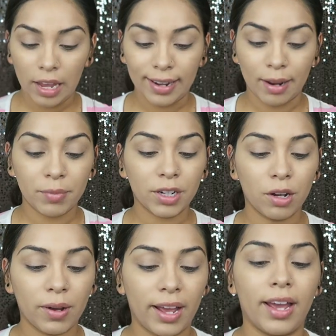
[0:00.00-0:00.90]
And I'm gonna
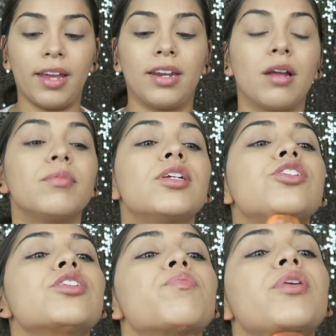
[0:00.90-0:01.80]
go ahead and I'm gonna
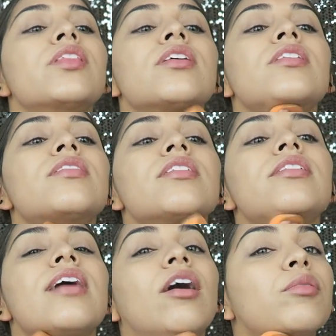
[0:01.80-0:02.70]
just bring this
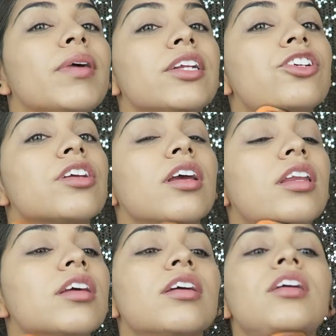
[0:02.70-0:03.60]
down my
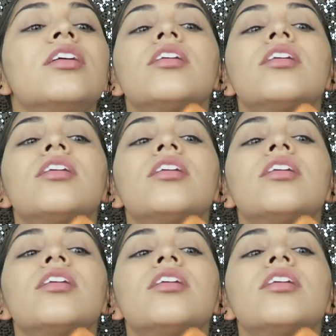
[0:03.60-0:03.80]
chin